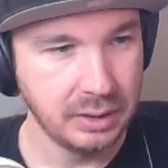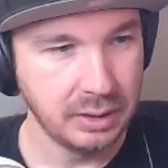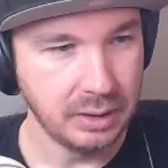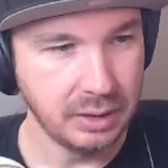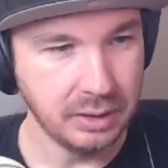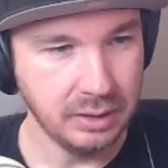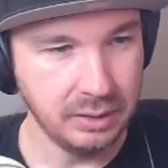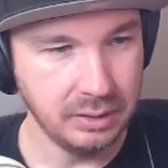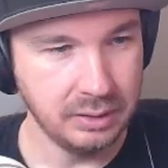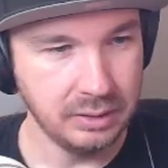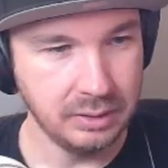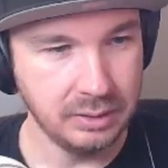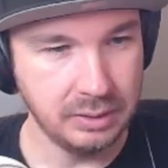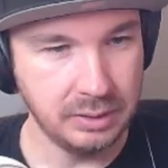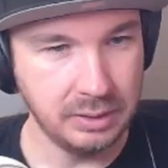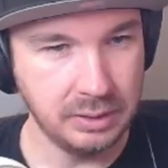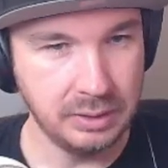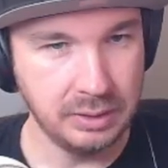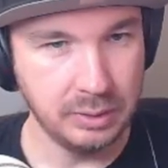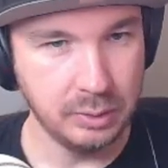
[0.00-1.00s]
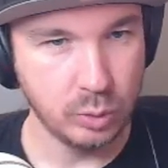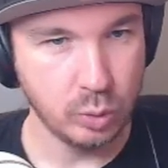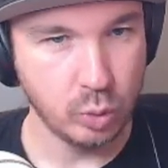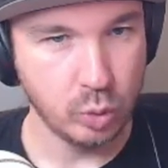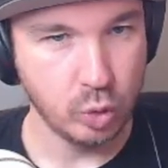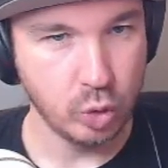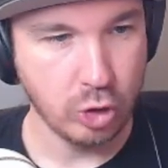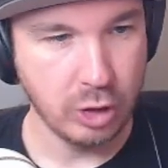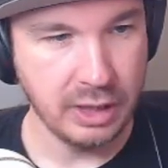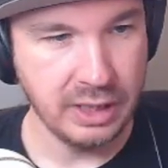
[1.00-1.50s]

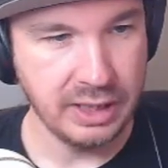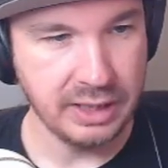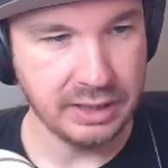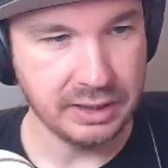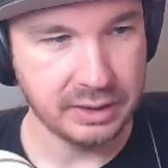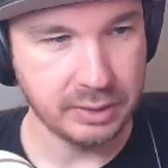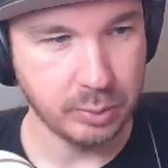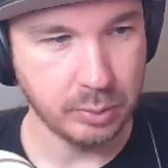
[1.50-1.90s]
Right,